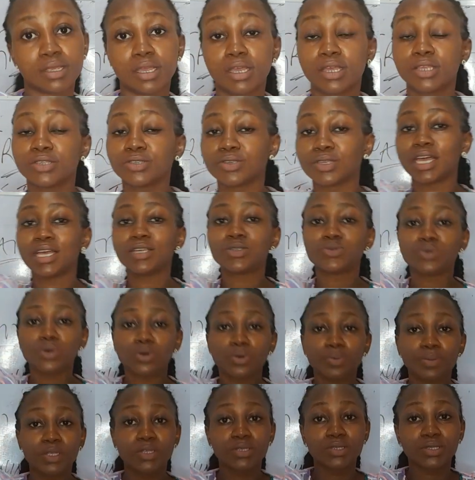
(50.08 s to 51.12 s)
So that's what
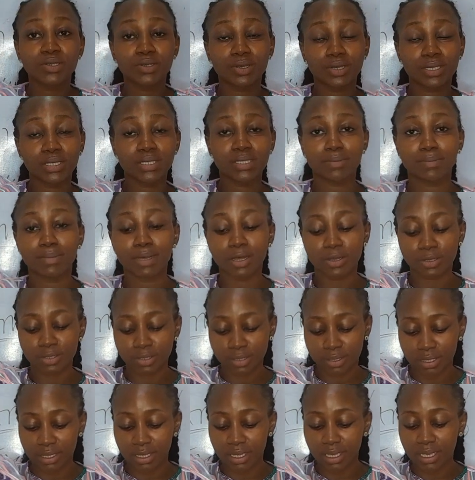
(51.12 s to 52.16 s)
we'll be discussing about
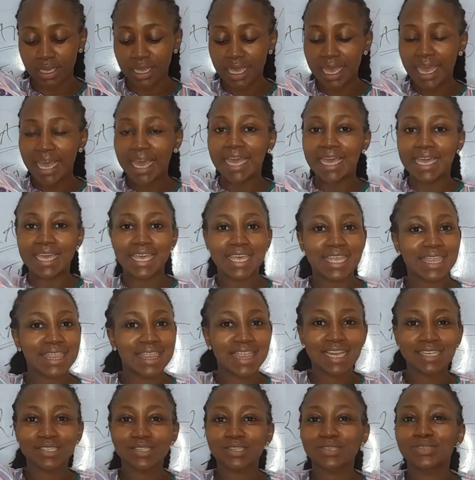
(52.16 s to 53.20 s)
today. Hit
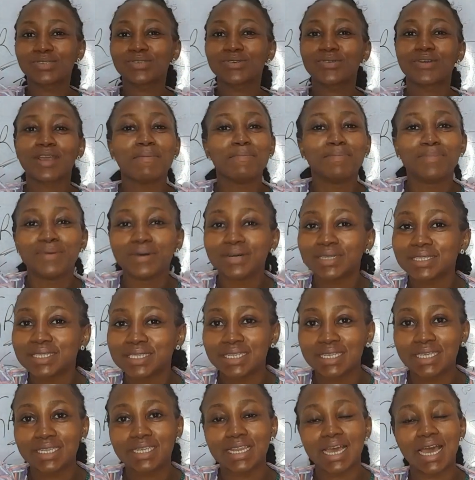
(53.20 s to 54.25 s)
that subscribe
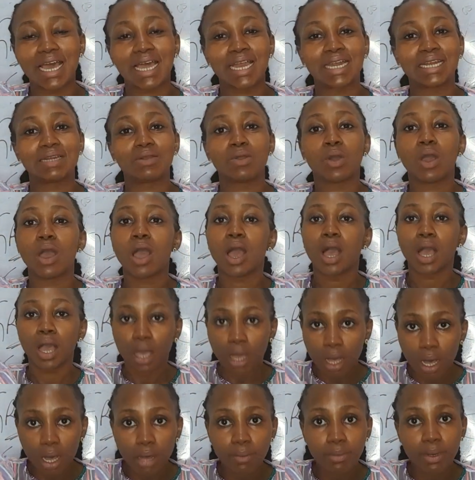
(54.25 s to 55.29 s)
button and
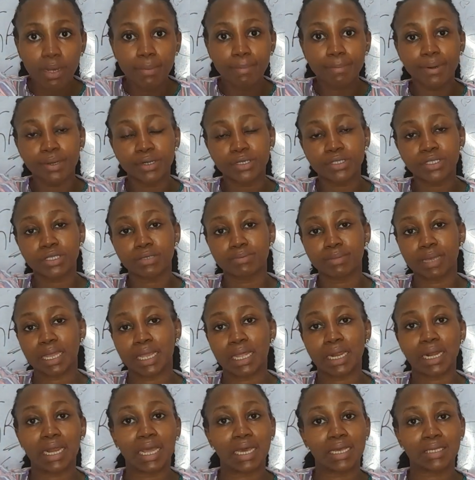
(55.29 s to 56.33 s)
come on board to my
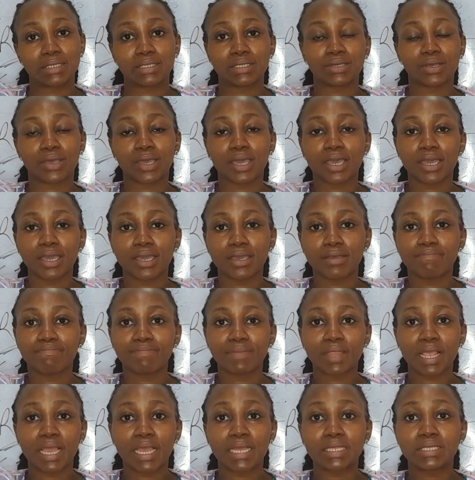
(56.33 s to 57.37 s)
class, okay?
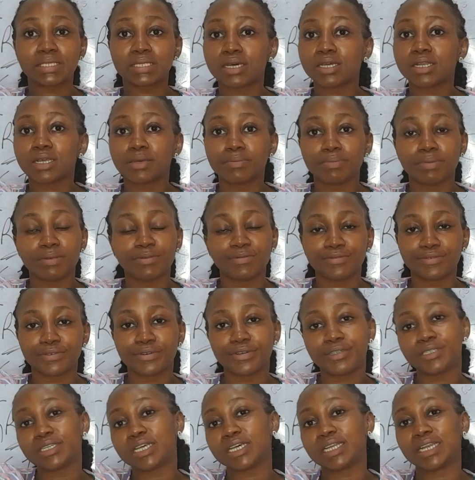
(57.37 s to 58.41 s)
It's gonna be
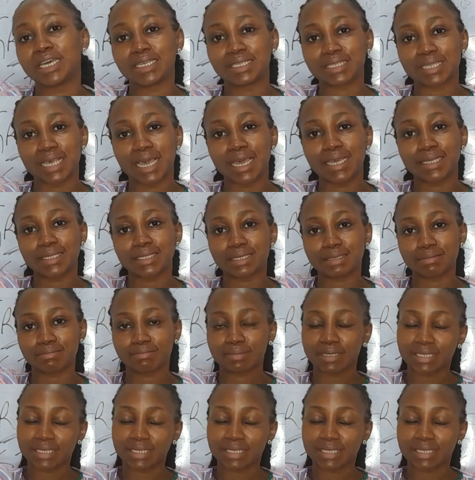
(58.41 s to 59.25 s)
fun and exciting.